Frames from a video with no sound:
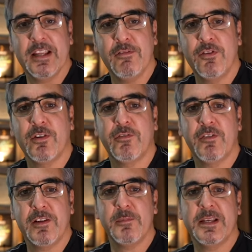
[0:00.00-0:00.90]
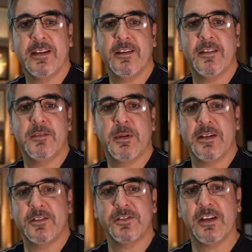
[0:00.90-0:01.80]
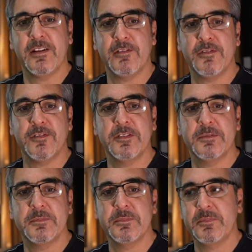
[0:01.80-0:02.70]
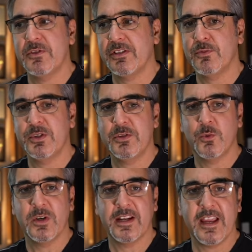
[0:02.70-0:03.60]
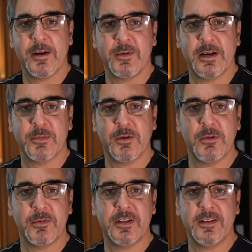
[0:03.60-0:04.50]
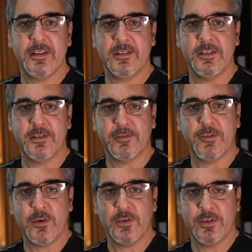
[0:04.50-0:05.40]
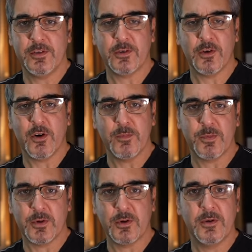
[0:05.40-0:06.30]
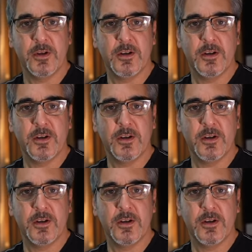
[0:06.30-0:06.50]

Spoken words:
If you're filming by yourself, just with one camera, probably your phone, your GoPro,